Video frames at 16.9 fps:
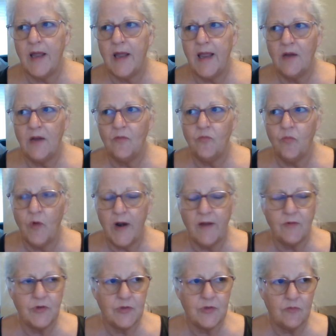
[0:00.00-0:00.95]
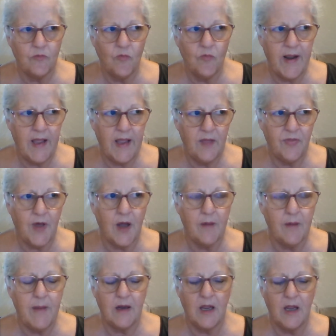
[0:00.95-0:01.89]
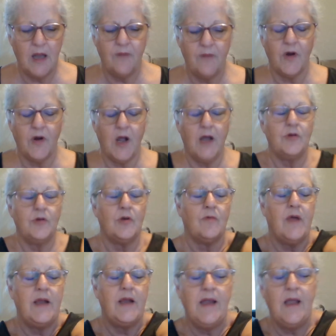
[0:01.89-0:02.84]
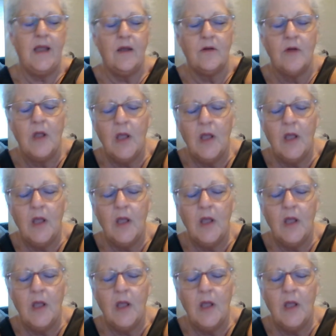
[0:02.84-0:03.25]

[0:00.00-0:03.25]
had what I had thought about and had forgotten to write down